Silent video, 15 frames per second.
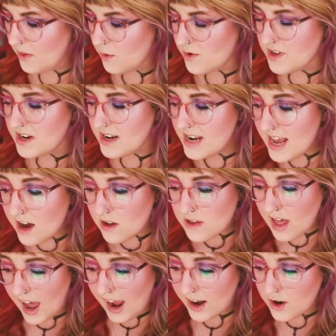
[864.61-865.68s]
There was a nail
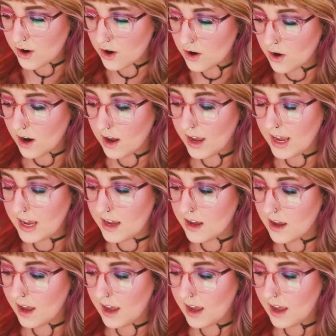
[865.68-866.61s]
lacquer, a,